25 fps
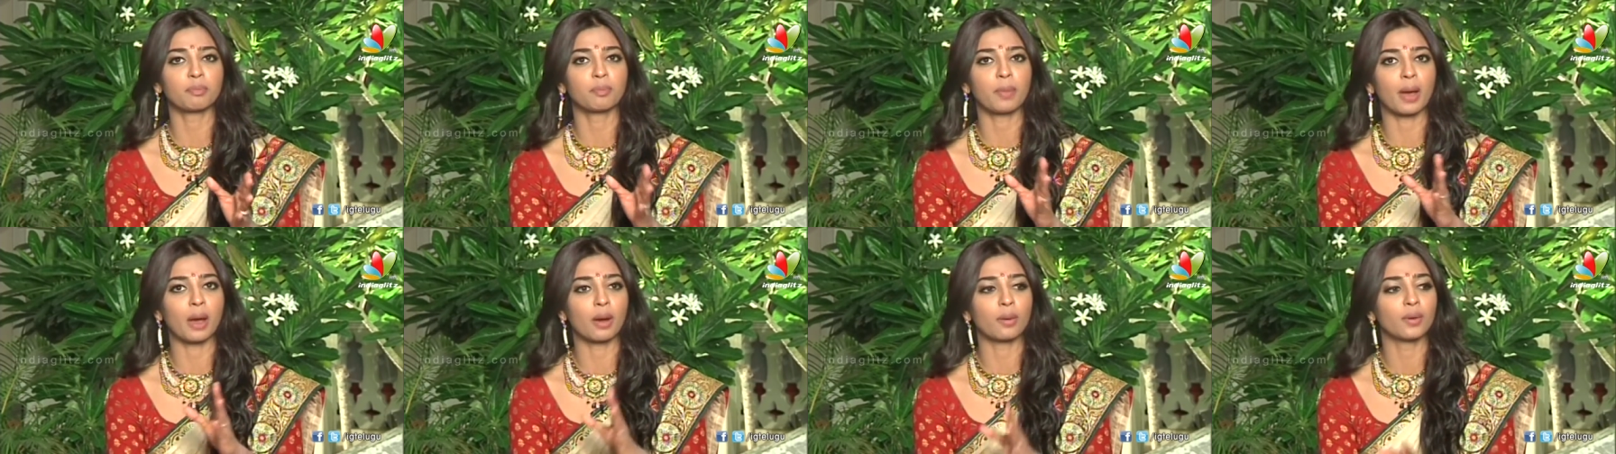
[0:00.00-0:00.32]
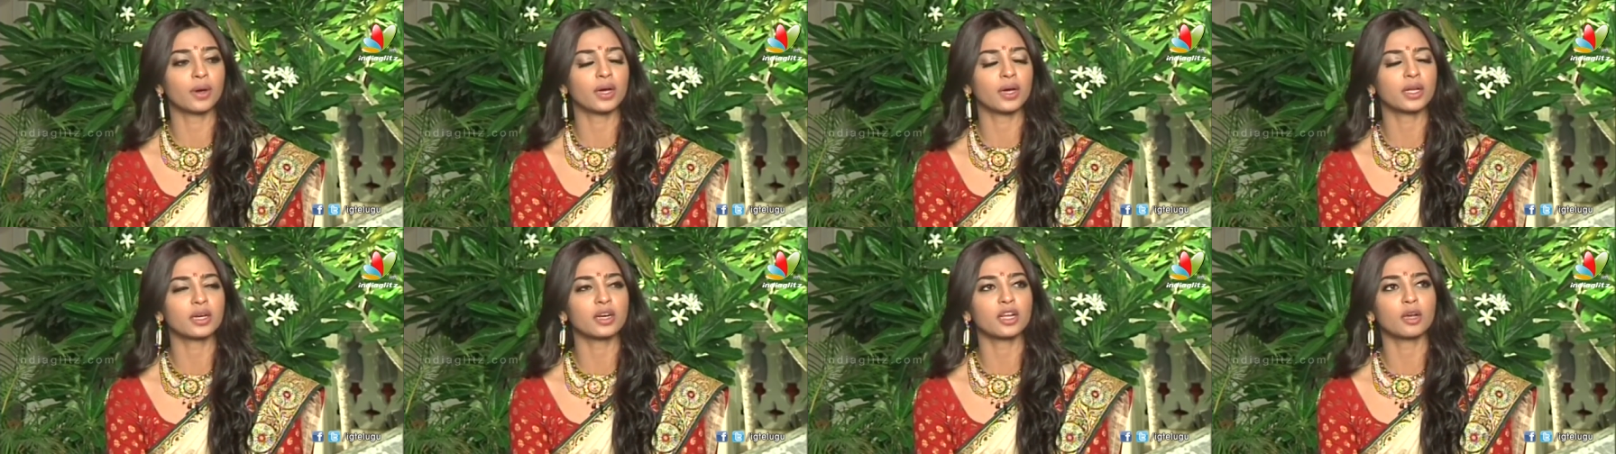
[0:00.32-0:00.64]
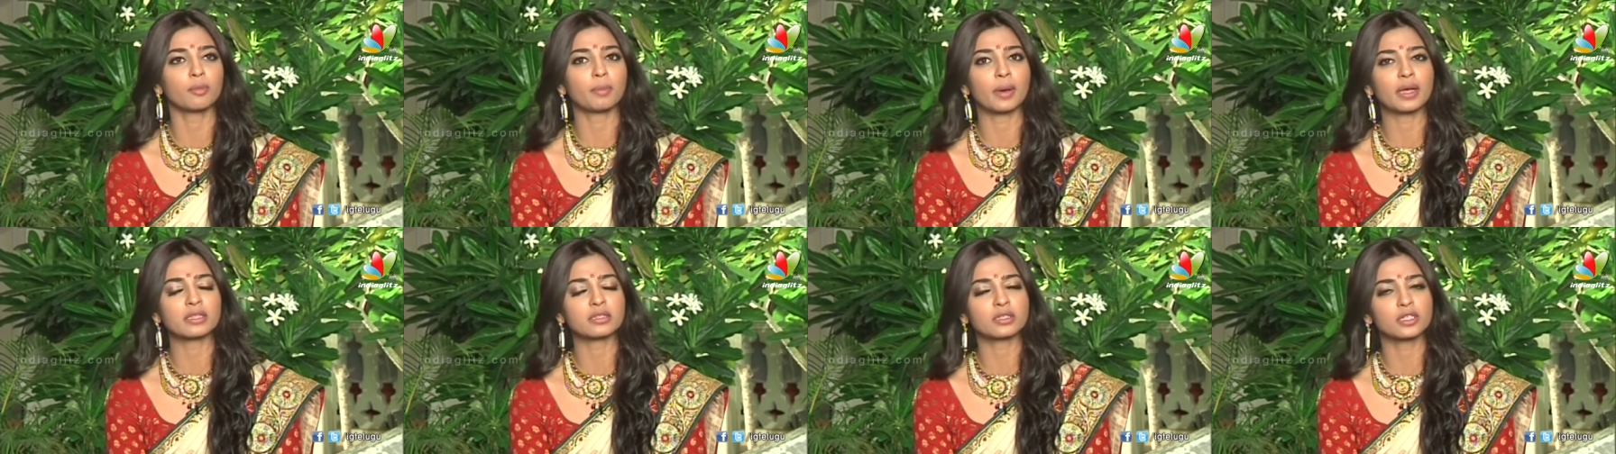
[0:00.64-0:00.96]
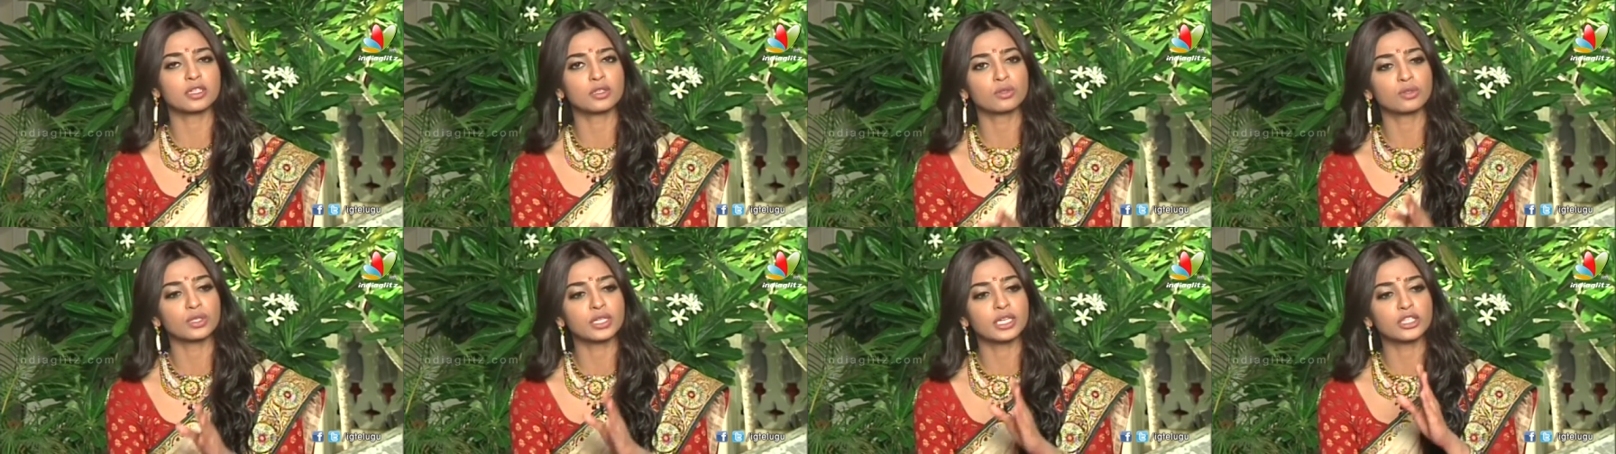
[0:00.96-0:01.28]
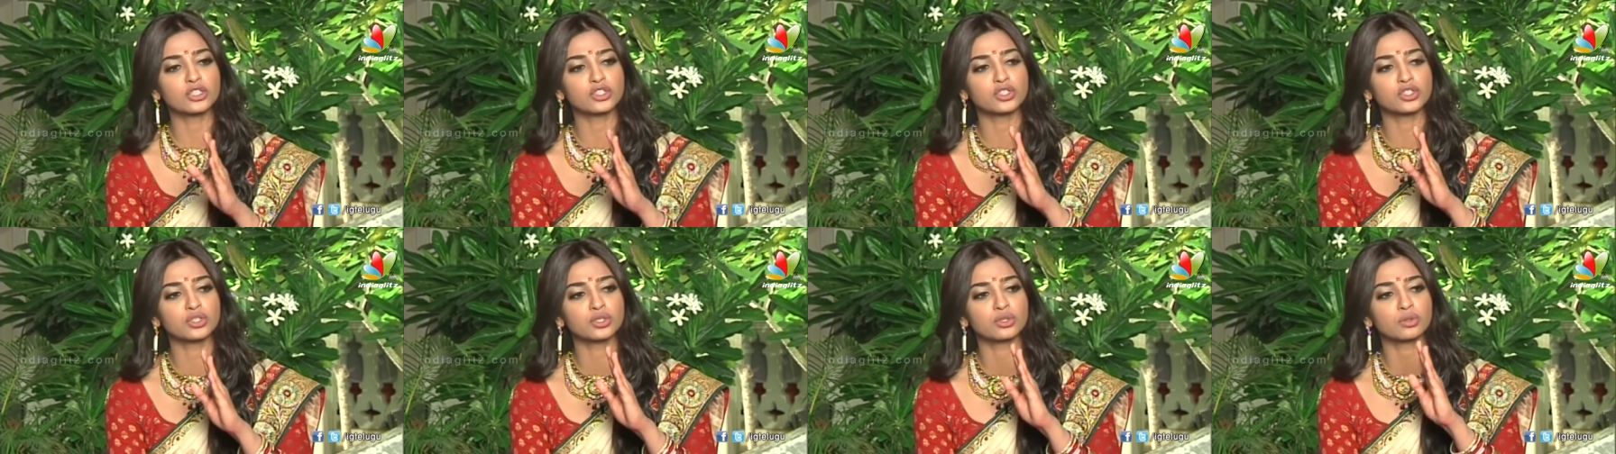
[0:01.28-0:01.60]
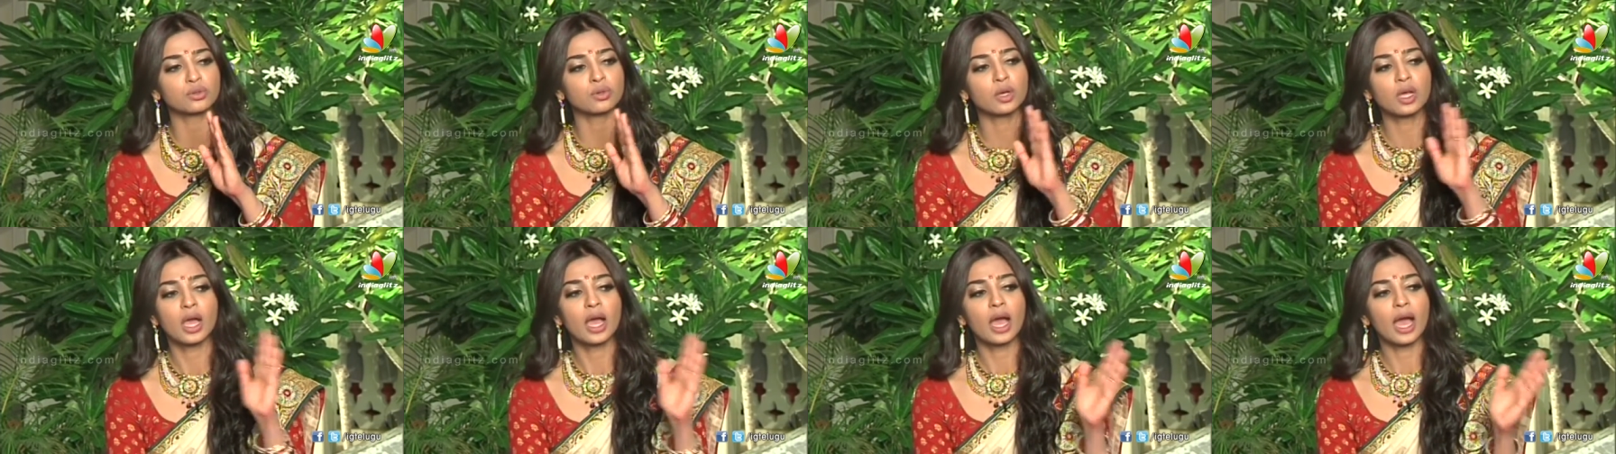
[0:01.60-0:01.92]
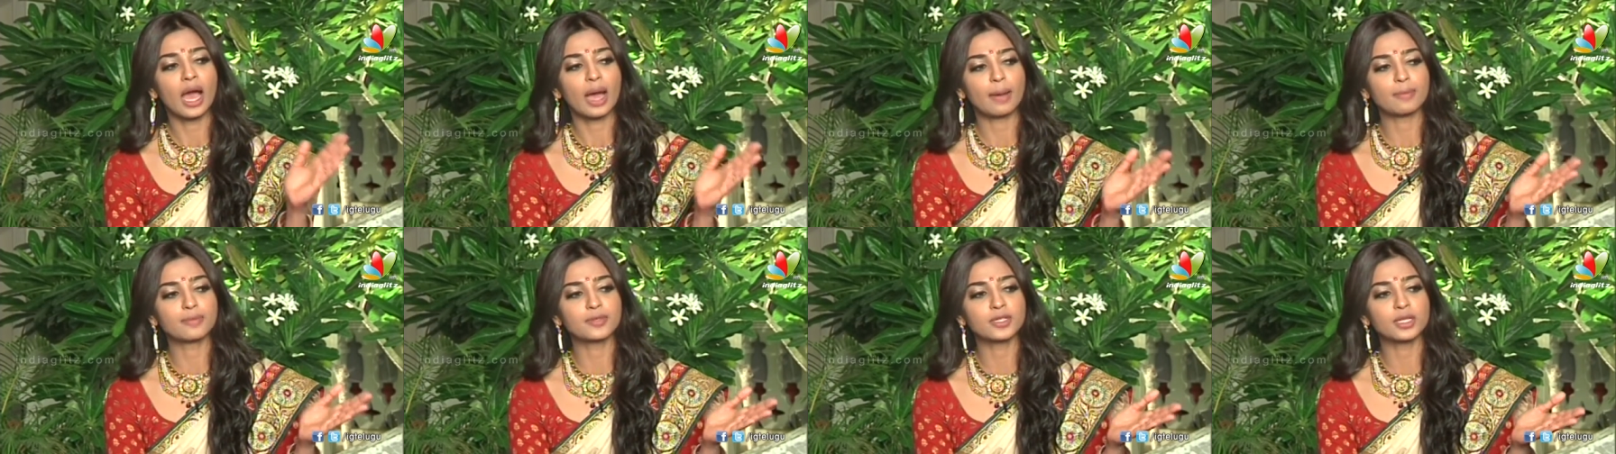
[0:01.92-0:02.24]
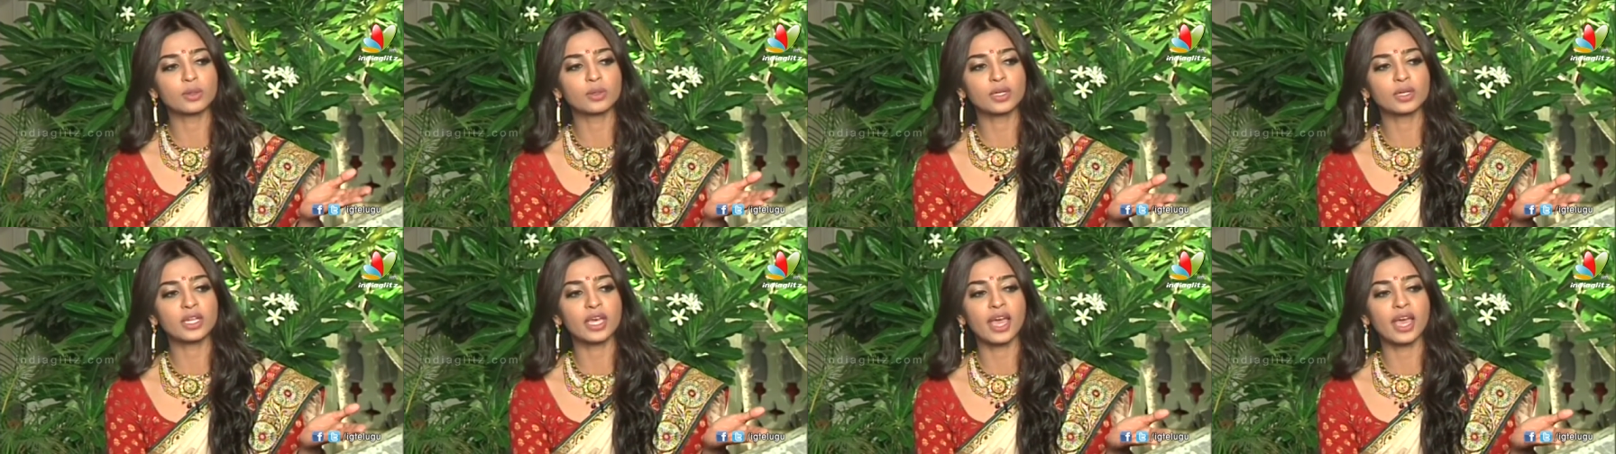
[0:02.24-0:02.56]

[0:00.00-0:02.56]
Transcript: power and capacity to reach to absolutely